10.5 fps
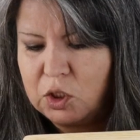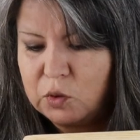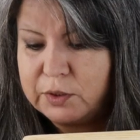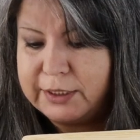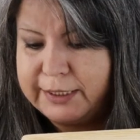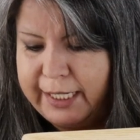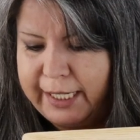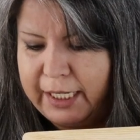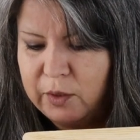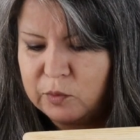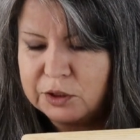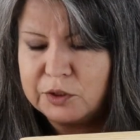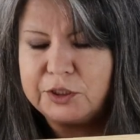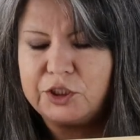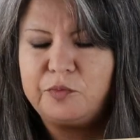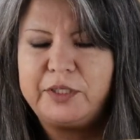So today we're
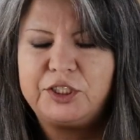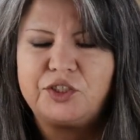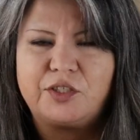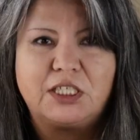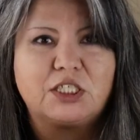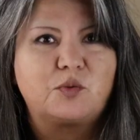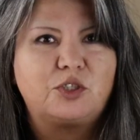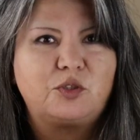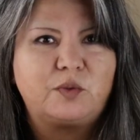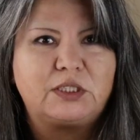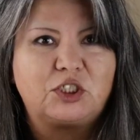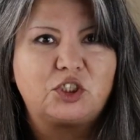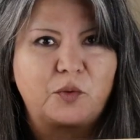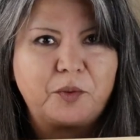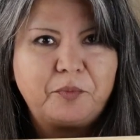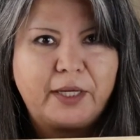doing two major things. We're doing
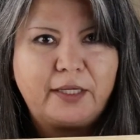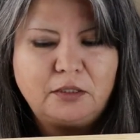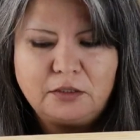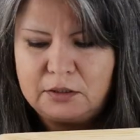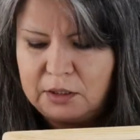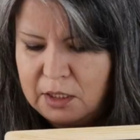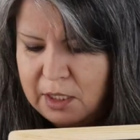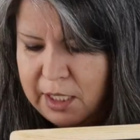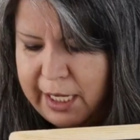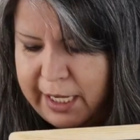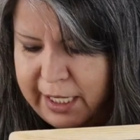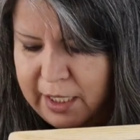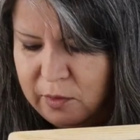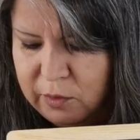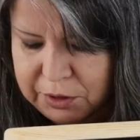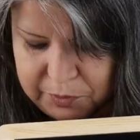sewing patterns
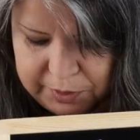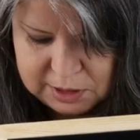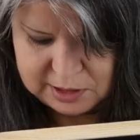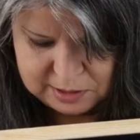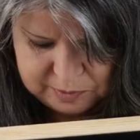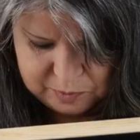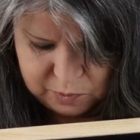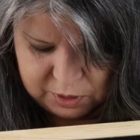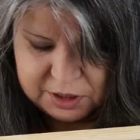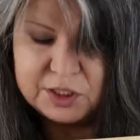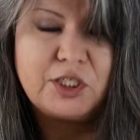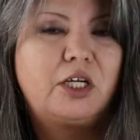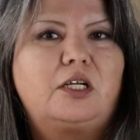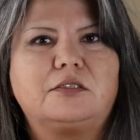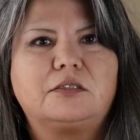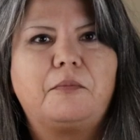and we're doing, um, we're going to
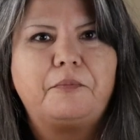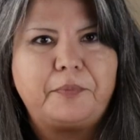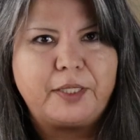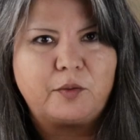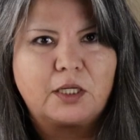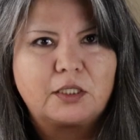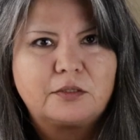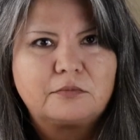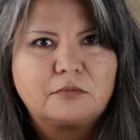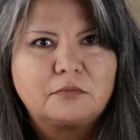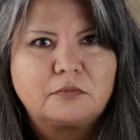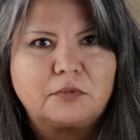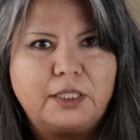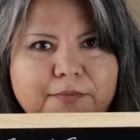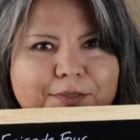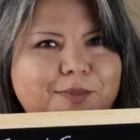start on some beadwork.
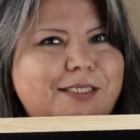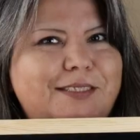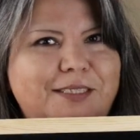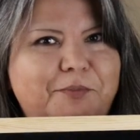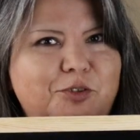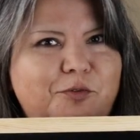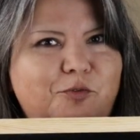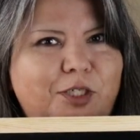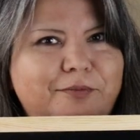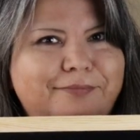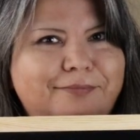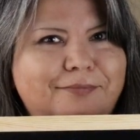Okay, so this is episode four.